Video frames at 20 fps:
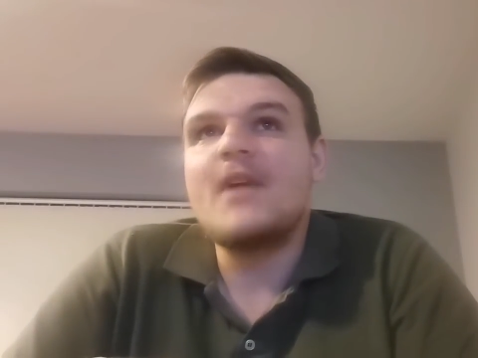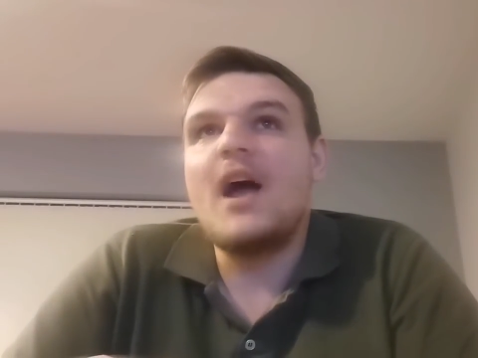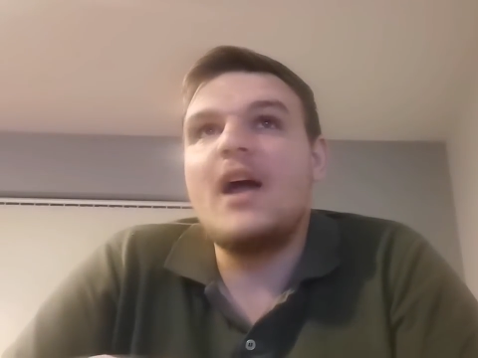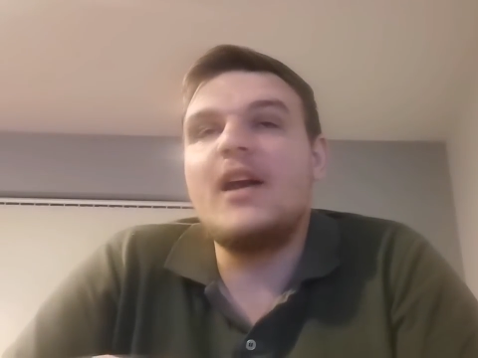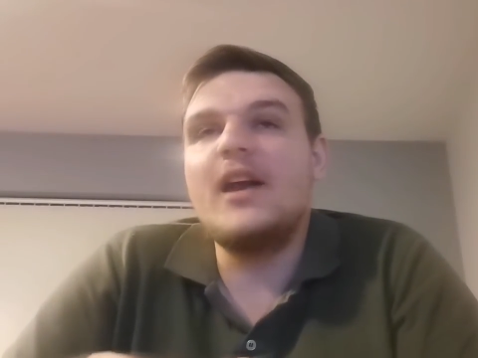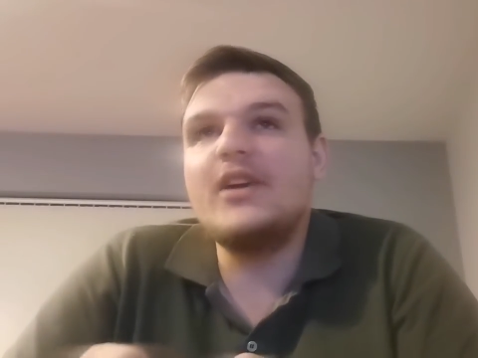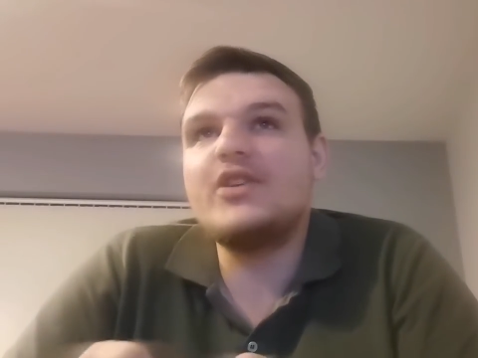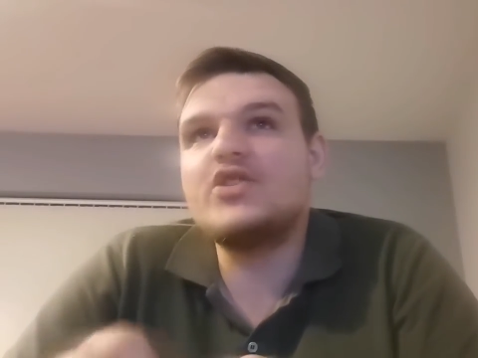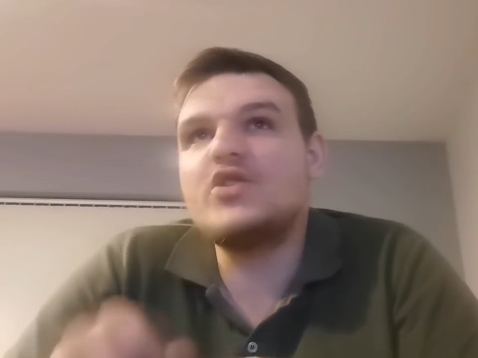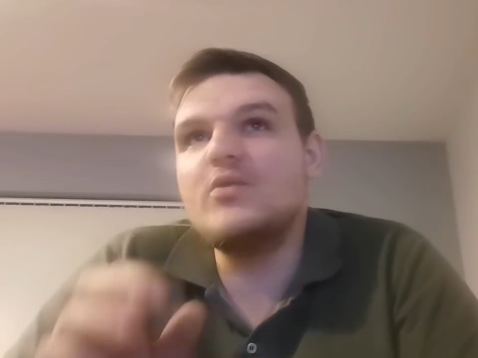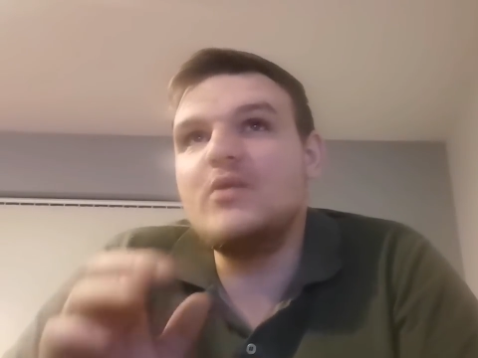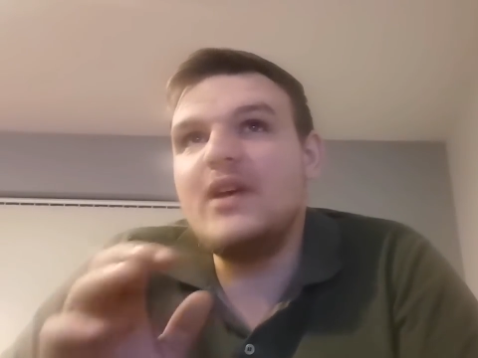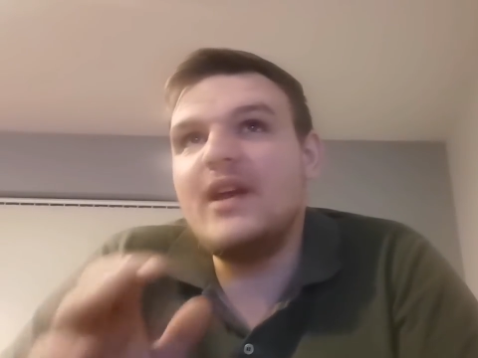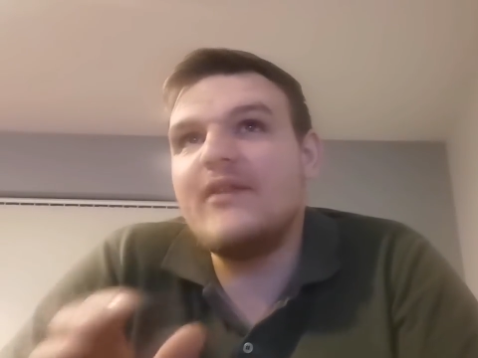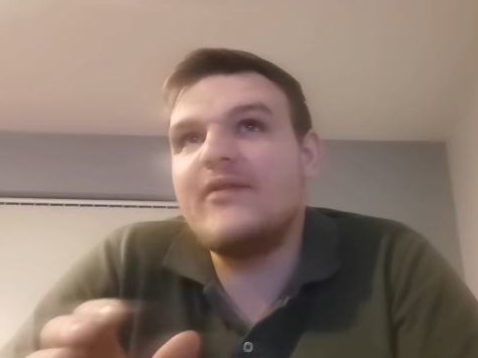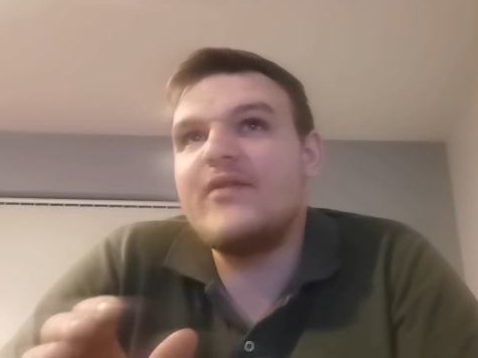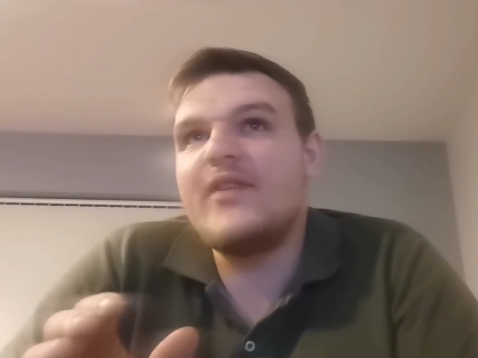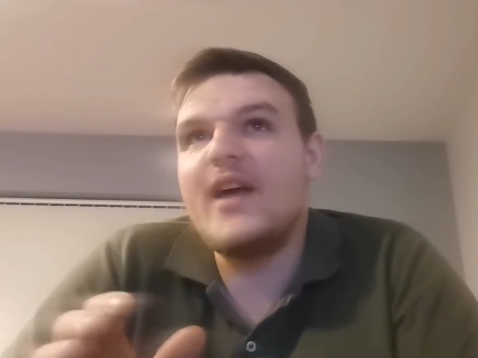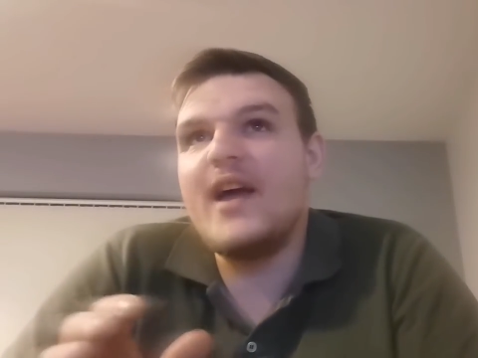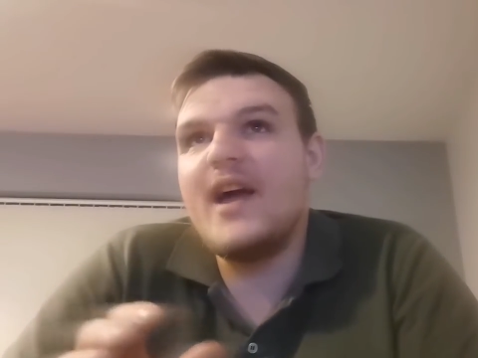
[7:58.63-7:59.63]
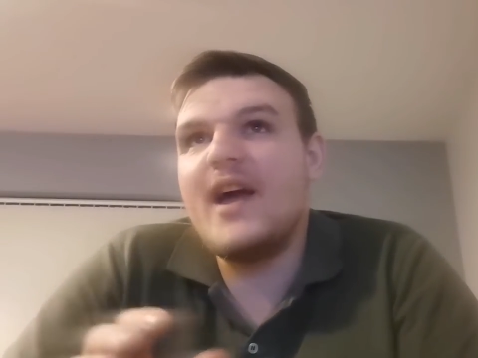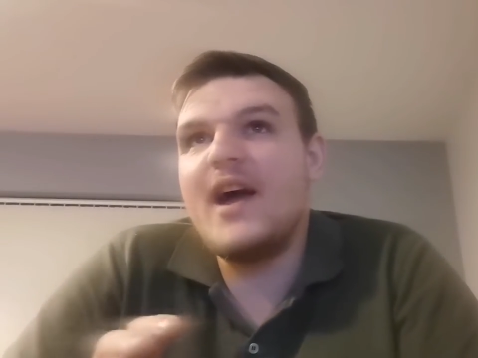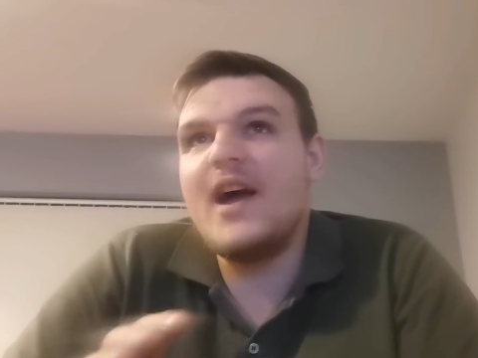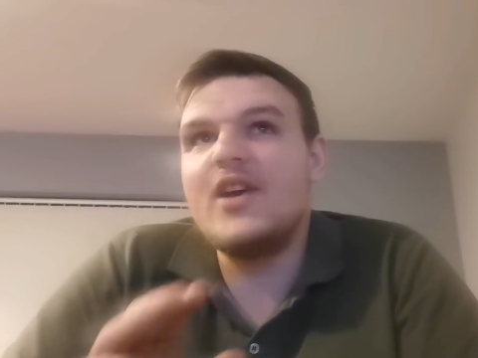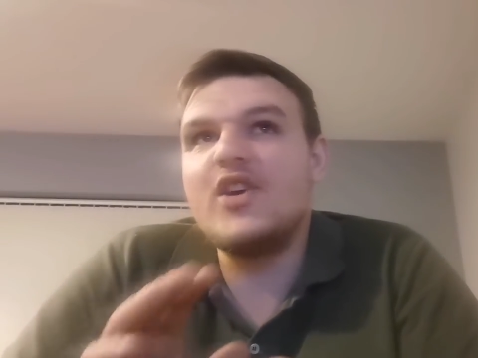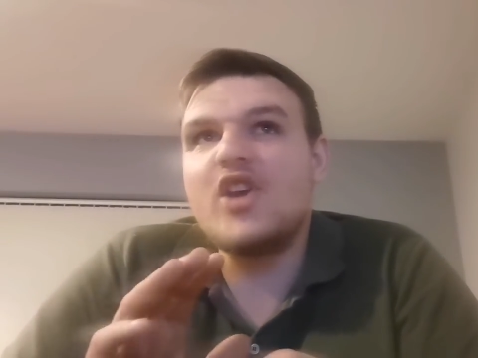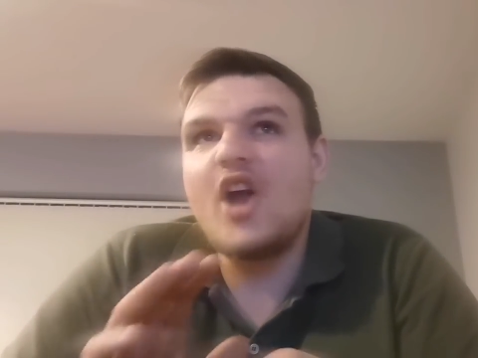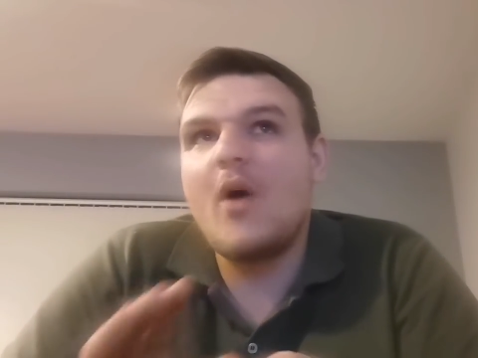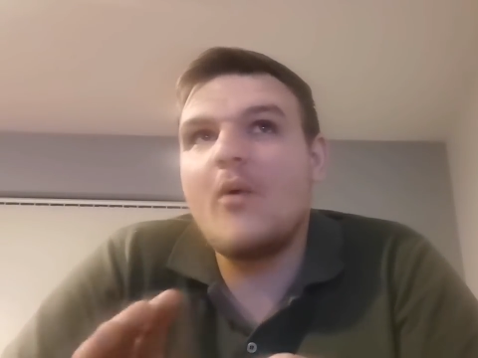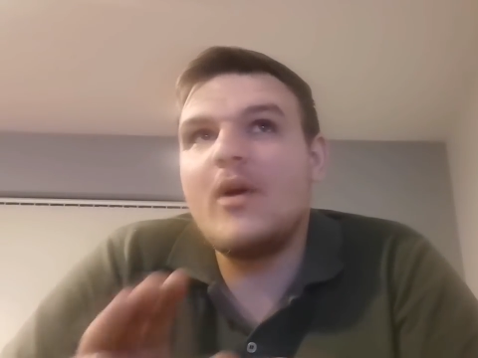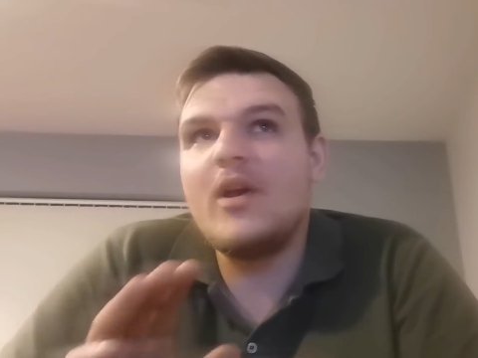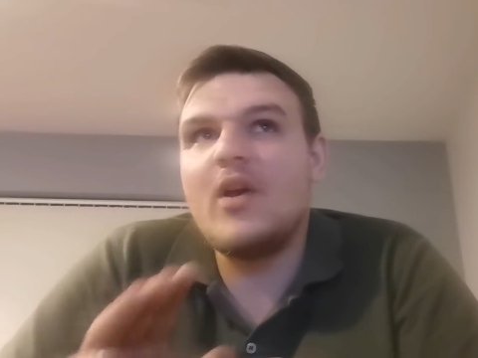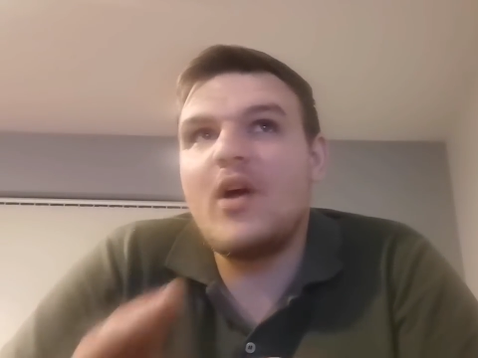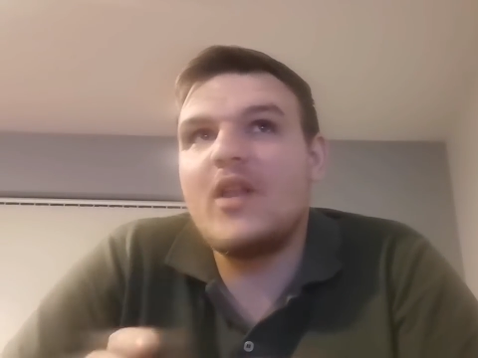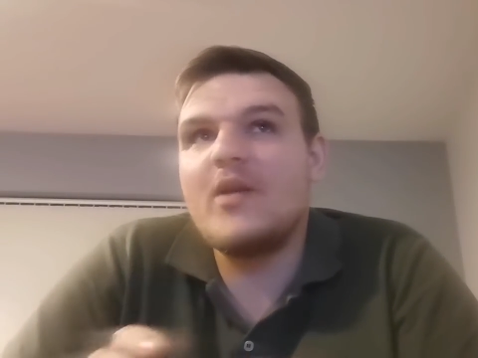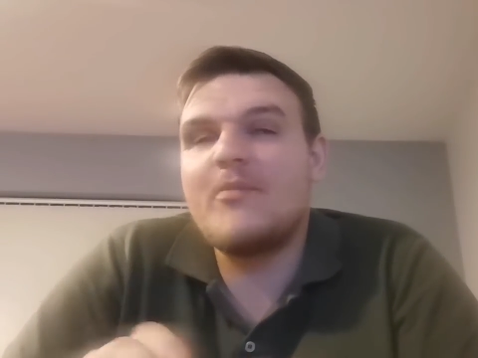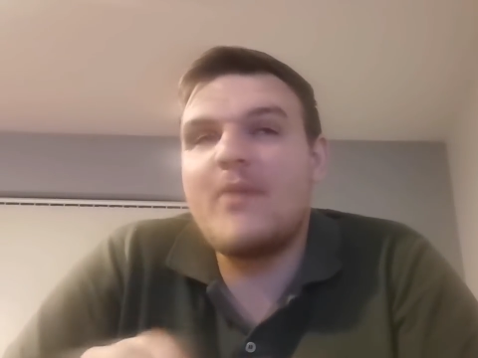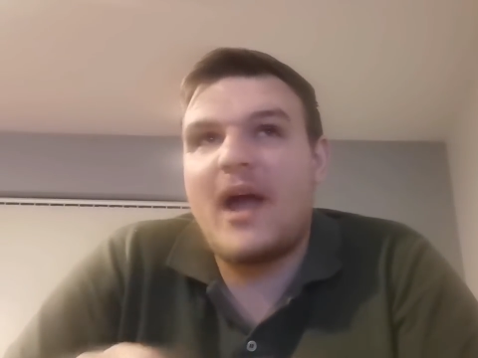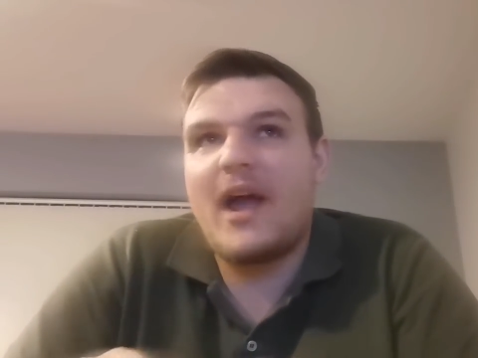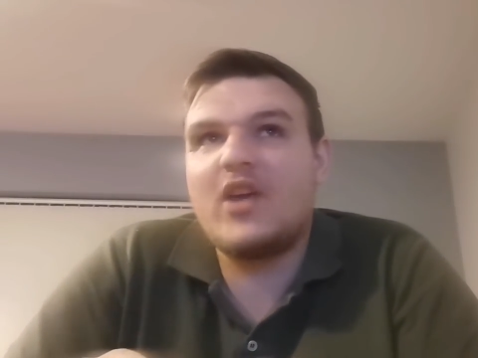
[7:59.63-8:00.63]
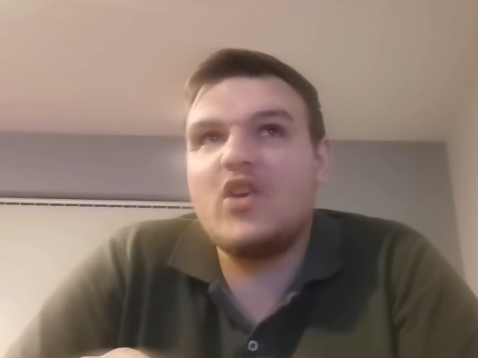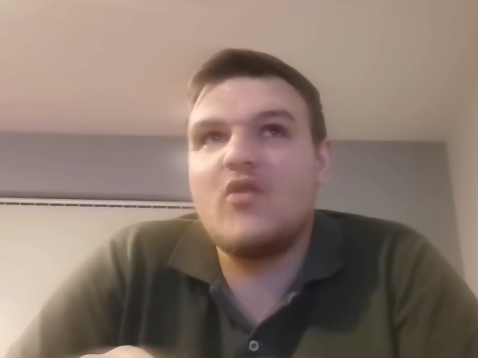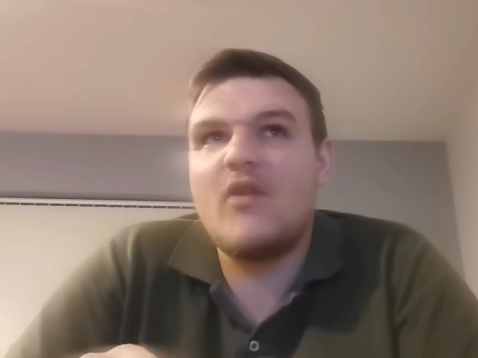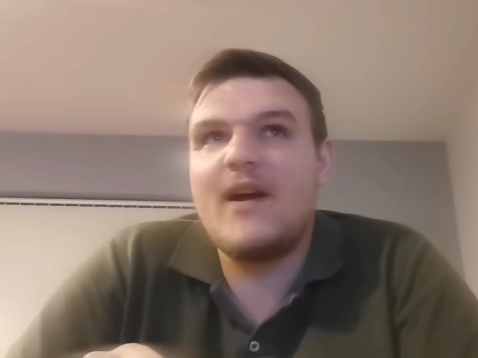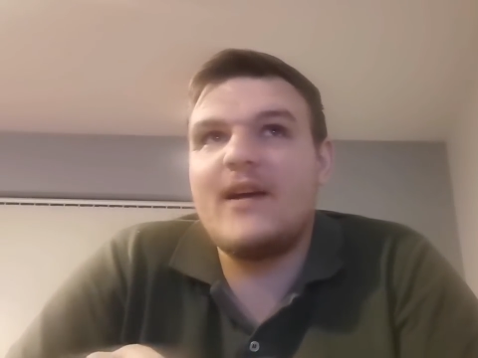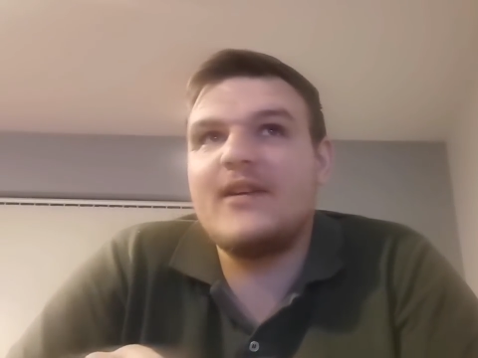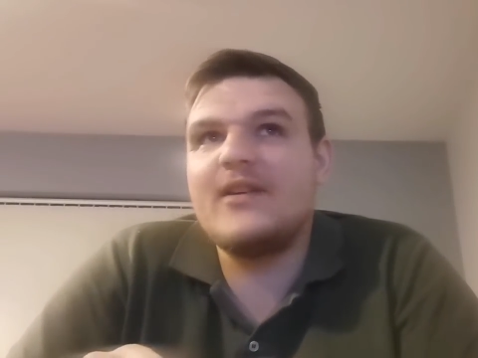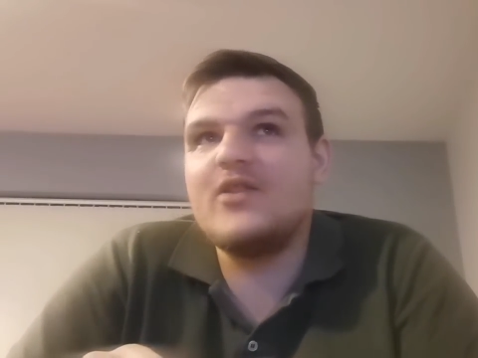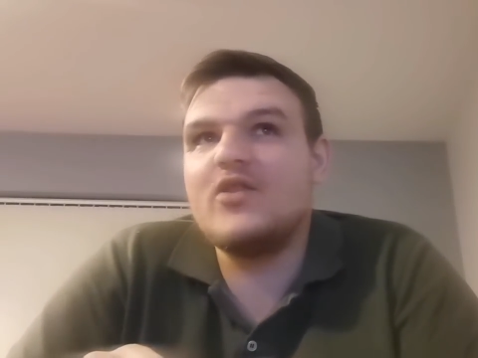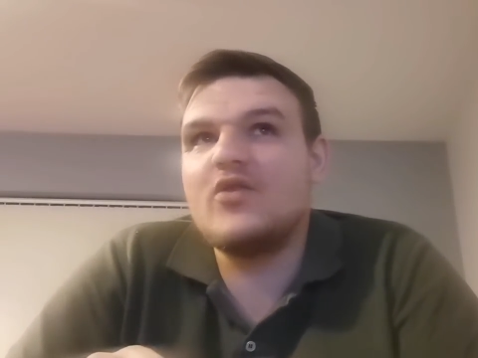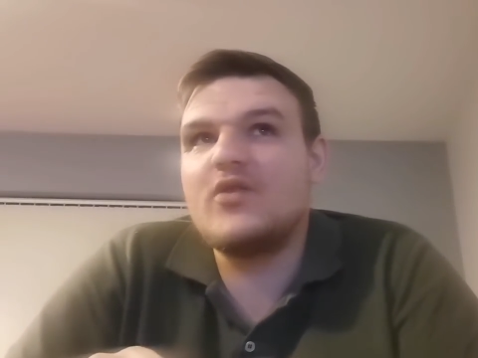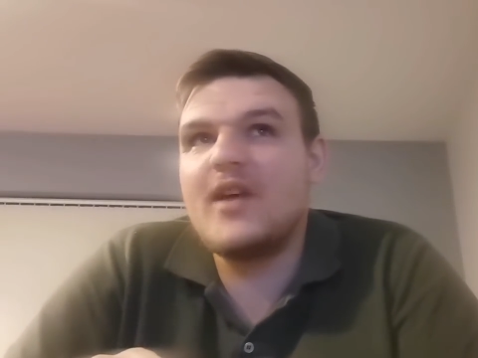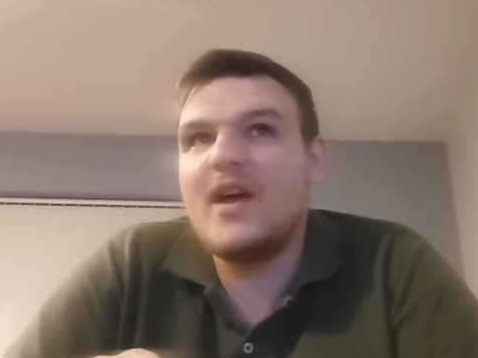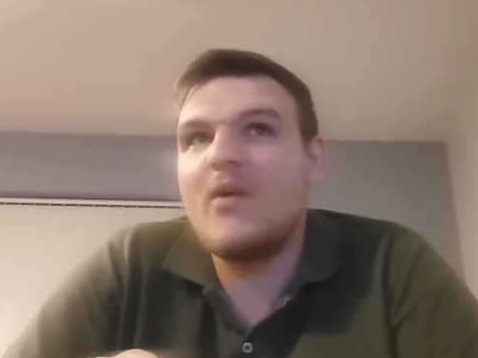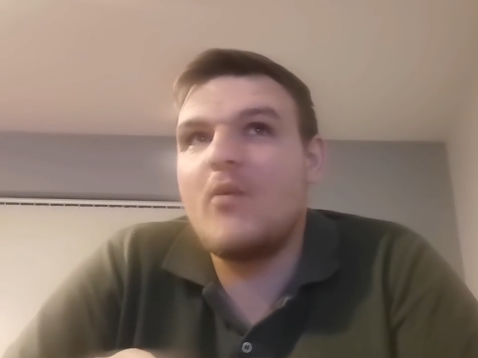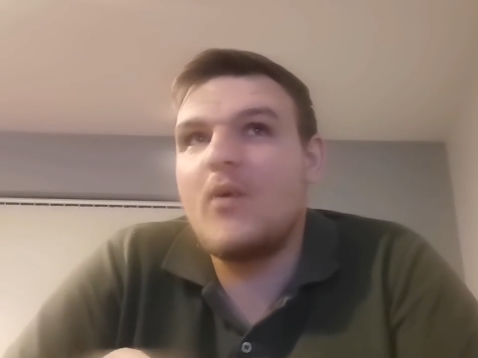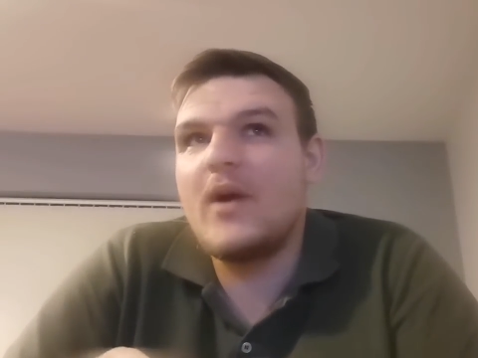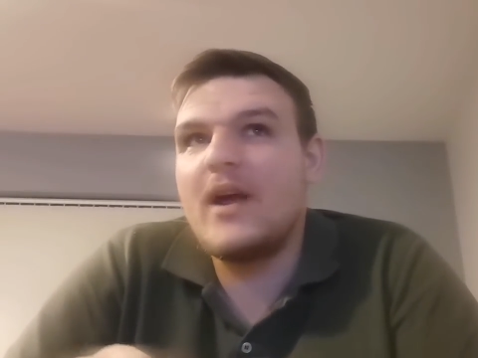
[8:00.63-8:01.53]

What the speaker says: Unless you live there and know it like the back of your hand, and you're there